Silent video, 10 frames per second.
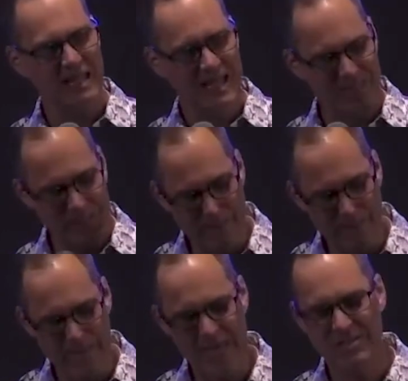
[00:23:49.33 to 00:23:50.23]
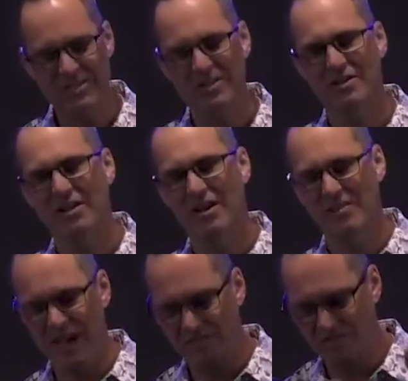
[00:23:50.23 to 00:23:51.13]
in the midst of
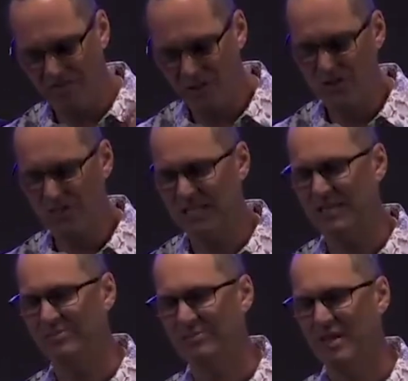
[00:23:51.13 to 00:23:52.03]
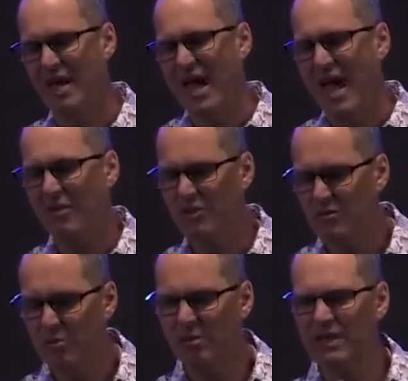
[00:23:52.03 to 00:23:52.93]
adversity. Have you ever
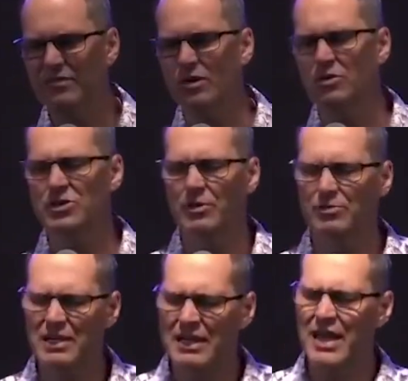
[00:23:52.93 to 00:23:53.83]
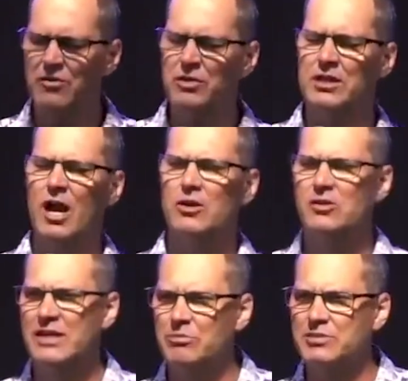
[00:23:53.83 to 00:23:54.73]
believed on something and every doctor
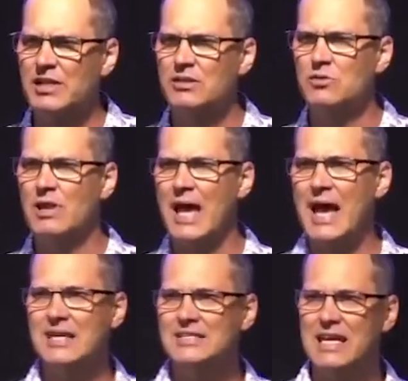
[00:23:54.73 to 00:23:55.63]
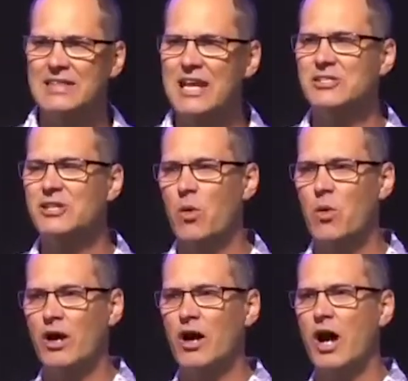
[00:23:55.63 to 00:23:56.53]
kept telling you lies and that's not
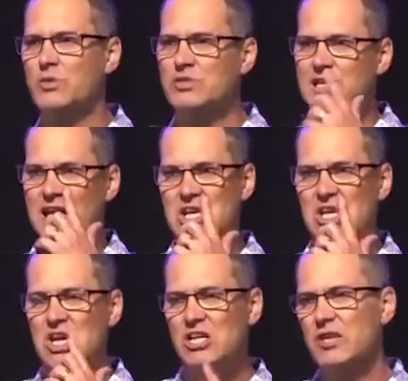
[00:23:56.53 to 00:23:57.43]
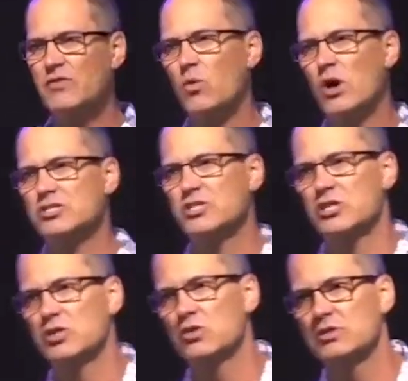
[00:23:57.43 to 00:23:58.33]
what God was saying? You ever watched the
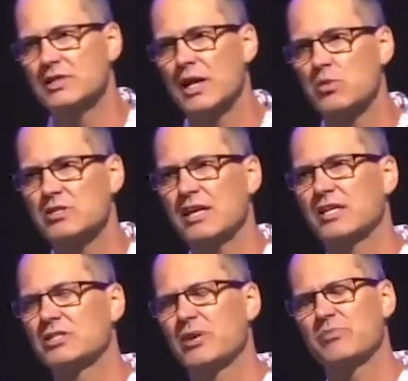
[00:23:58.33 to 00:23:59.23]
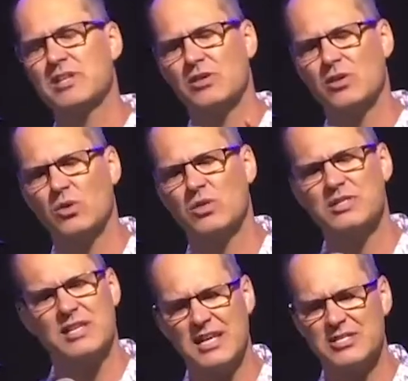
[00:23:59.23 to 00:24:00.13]
news and they were saying something and the Lord
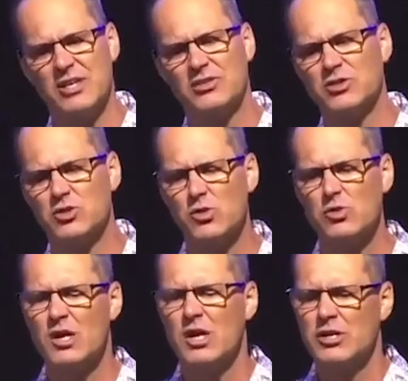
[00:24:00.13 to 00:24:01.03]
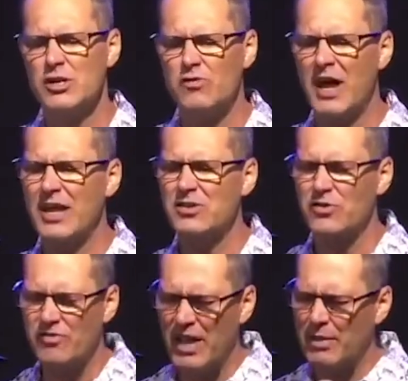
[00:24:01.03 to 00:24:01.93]
said not the truth? You ever had your
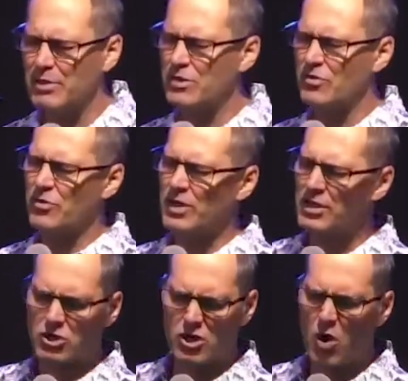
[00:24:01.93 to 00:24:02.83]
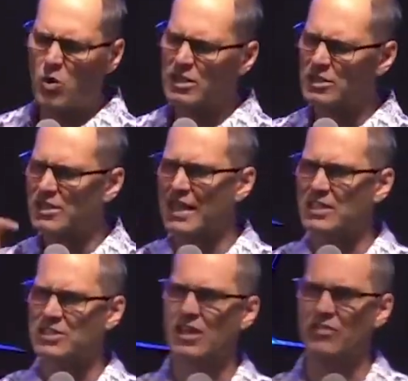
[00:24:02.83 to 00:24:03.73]
family, your friends, your coworkers saying
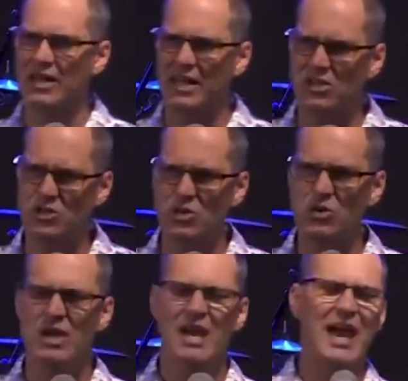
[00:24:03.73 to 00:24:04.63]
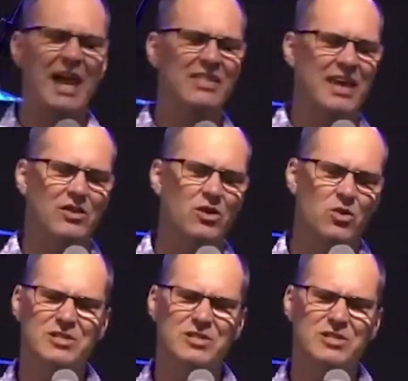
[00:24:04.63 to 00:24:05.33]
stuff against you and, and the Lord